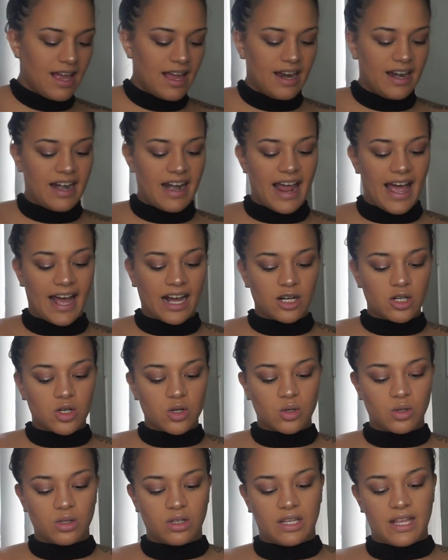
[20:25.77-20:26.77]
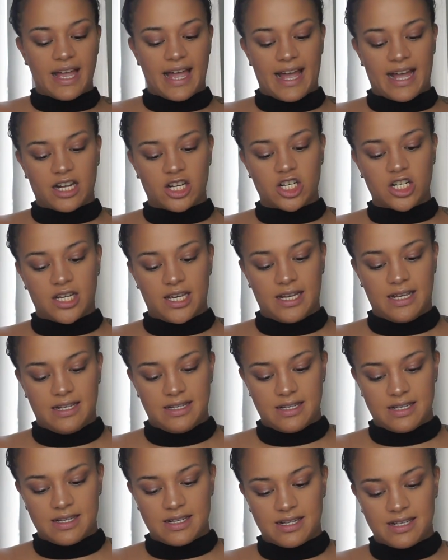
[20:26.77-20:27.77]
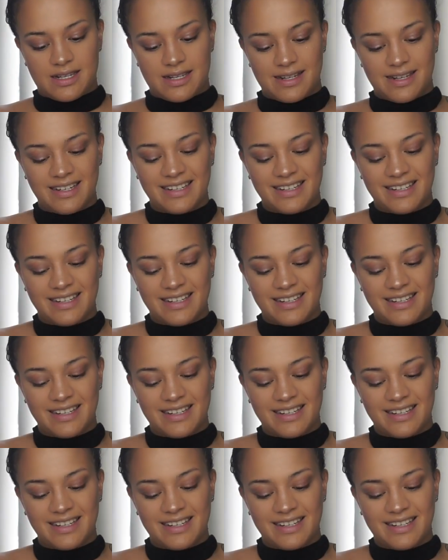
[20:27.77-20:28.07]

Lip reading: natural lashes.